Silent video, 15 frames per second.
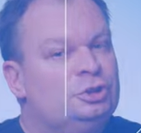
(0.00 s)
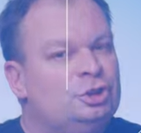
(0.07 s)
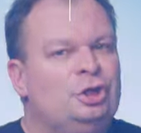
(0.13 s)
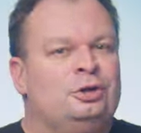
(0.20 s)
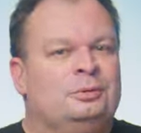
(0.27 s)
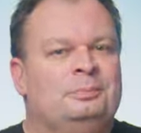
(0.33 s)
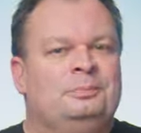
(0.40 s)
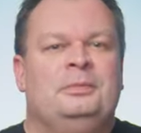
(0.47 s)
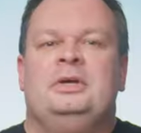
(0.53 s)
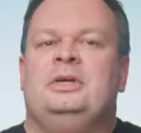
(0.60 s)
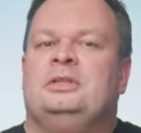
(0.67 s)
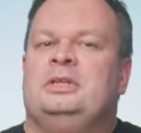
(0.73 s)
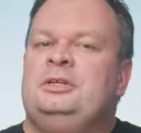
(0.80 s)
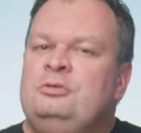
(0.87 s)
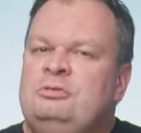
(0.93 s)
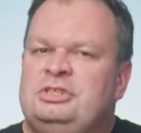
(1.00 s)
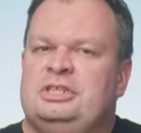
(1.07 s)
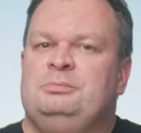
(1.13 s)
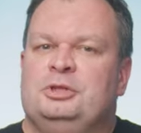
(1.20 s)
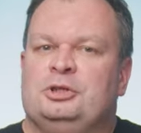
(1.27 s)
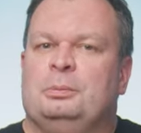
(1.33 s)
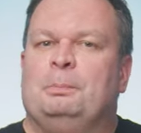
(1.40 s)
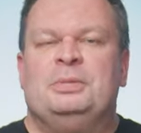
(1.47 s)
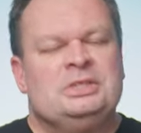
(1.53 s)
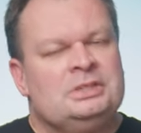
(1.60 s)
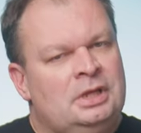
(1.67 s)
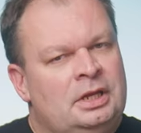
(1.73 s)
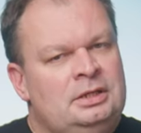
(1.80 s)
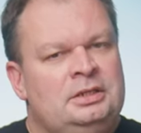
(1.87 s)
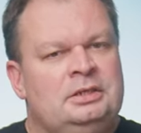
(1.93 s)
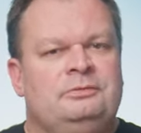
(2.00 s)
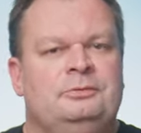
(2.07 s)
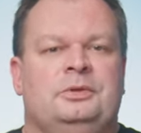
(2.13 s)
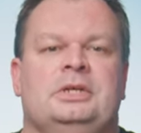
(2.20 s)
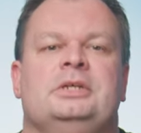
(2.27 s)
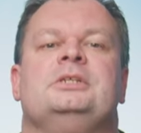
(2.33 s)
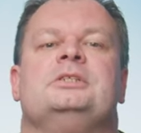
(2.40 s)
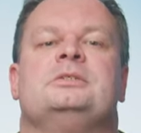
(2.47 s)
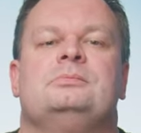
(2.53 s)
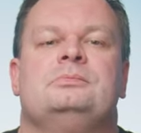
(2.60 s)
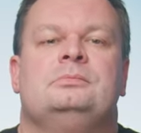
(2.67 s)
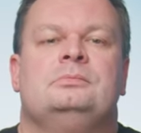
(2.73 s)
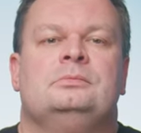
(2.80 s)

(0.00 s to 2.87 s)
Sure. They do similar, but slightly different things.